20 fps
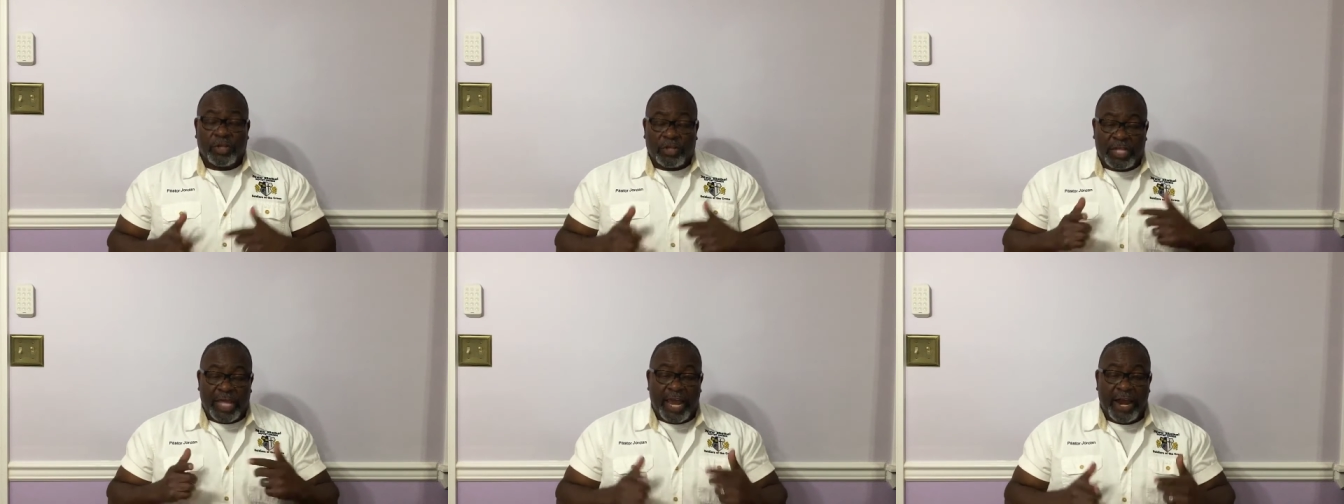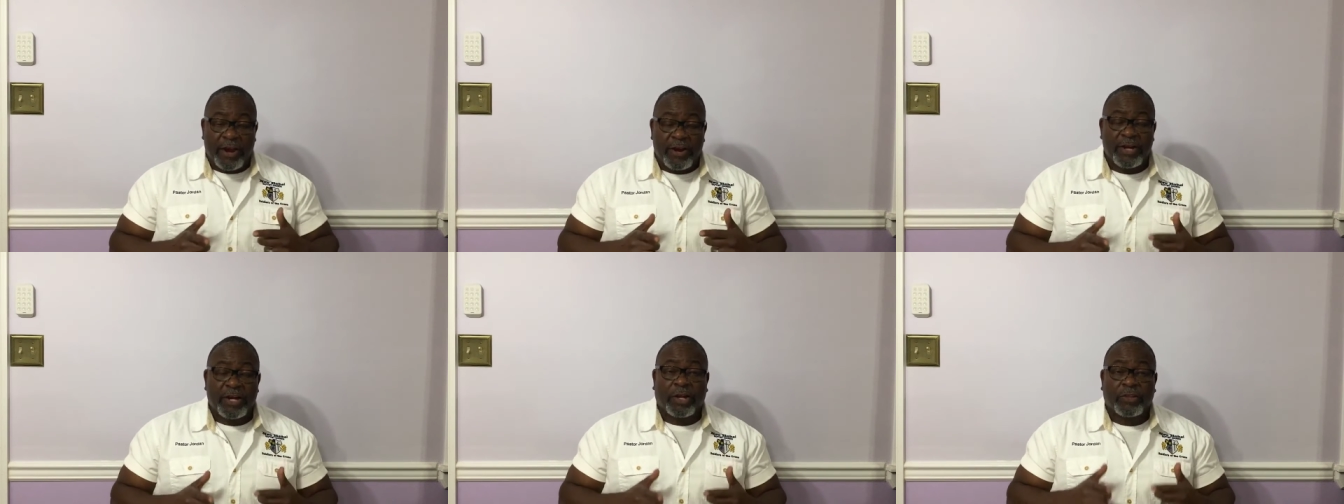
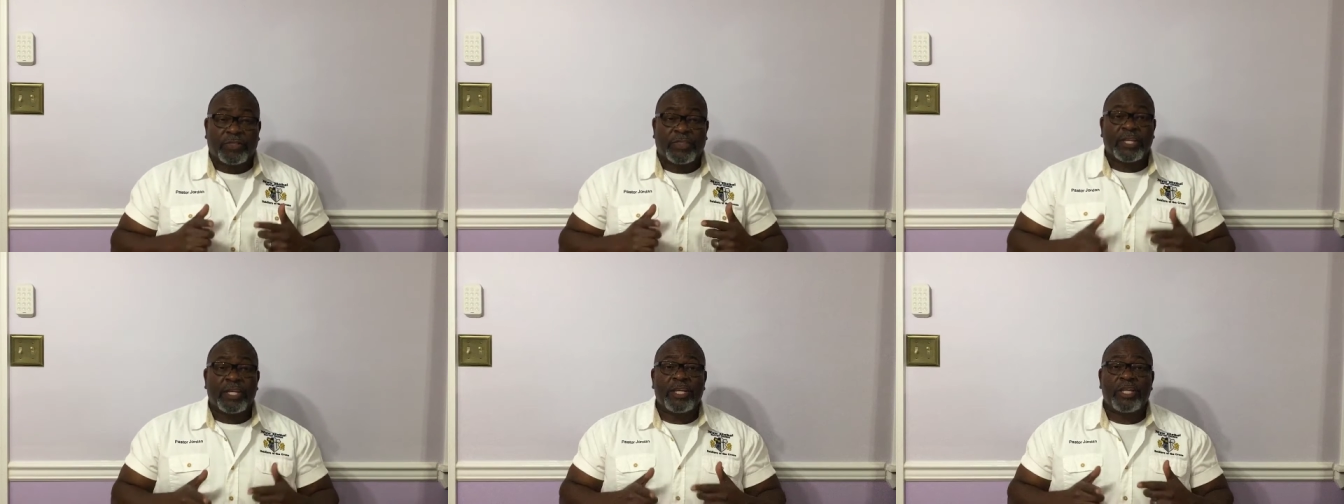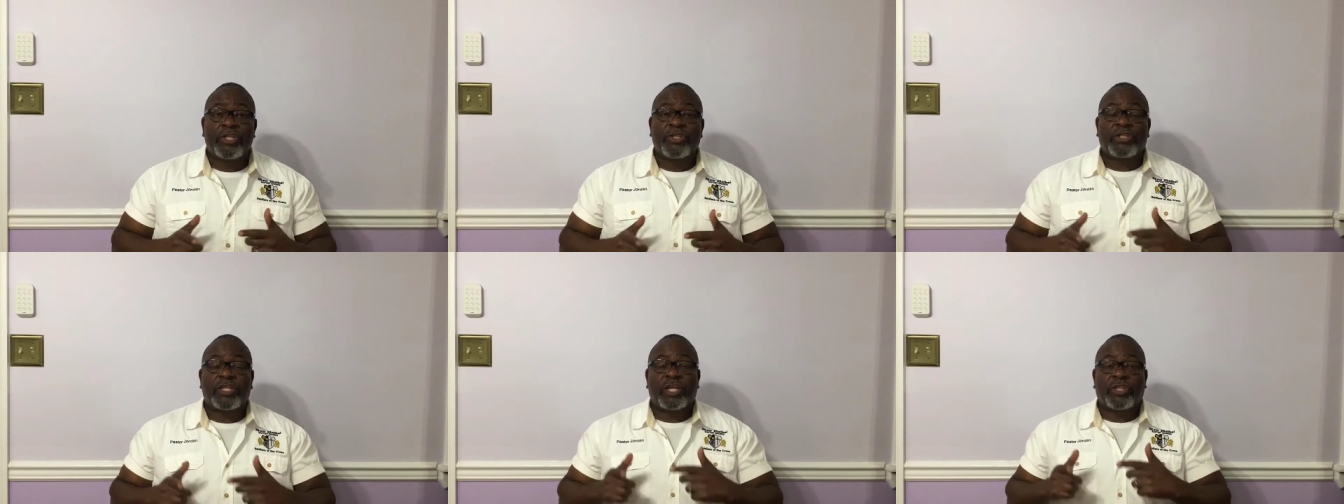There are
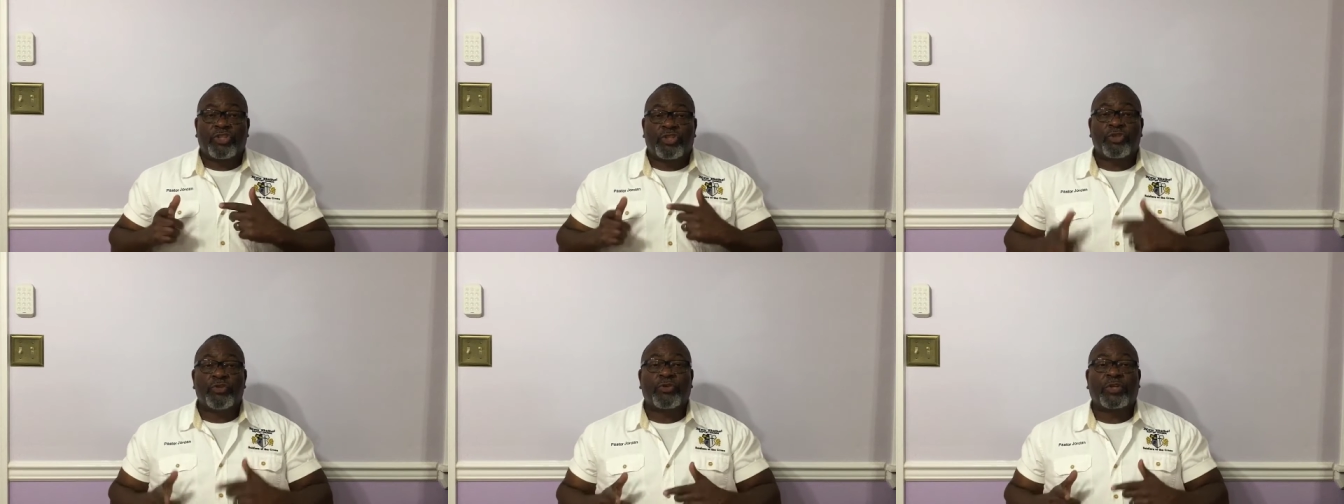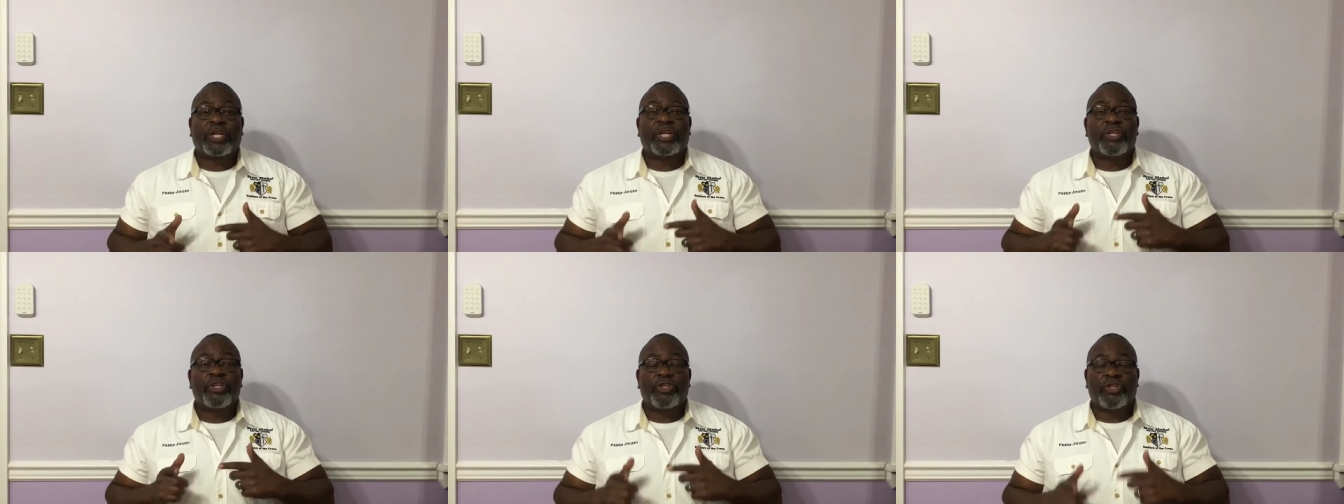things that you
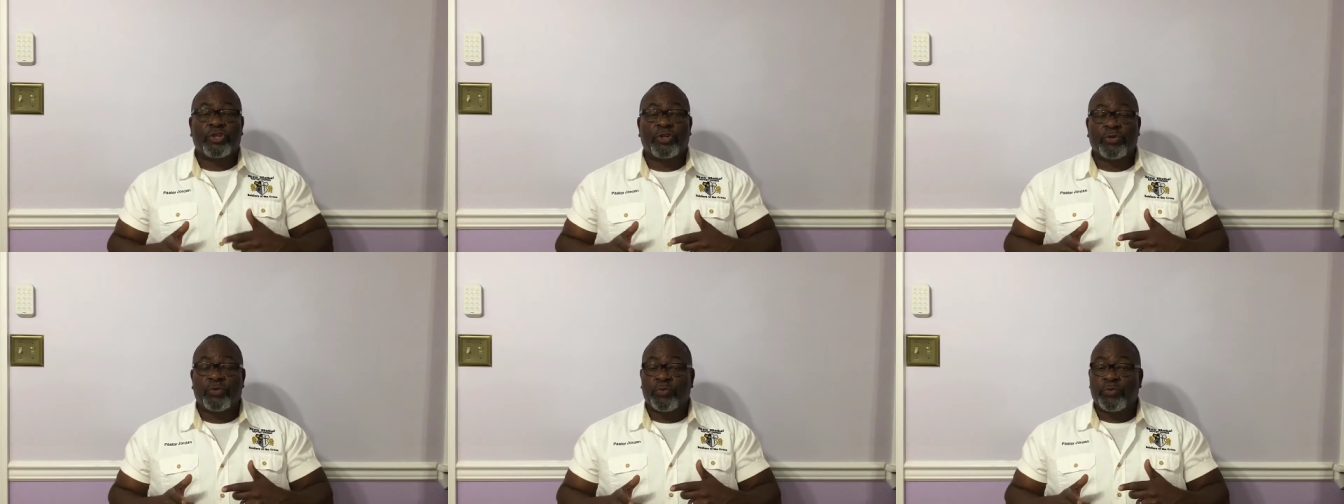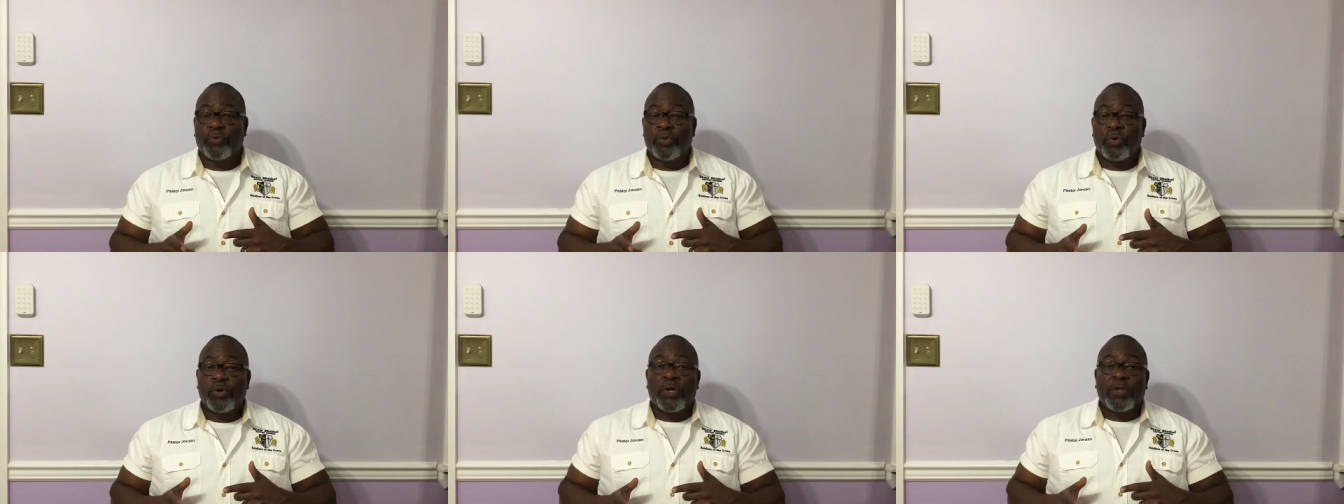can
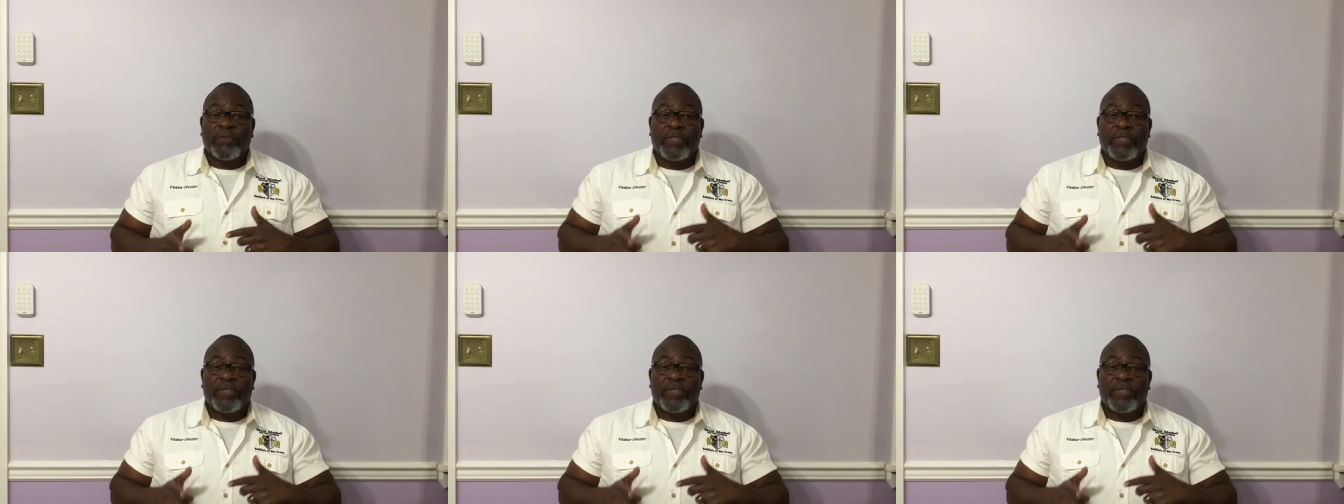do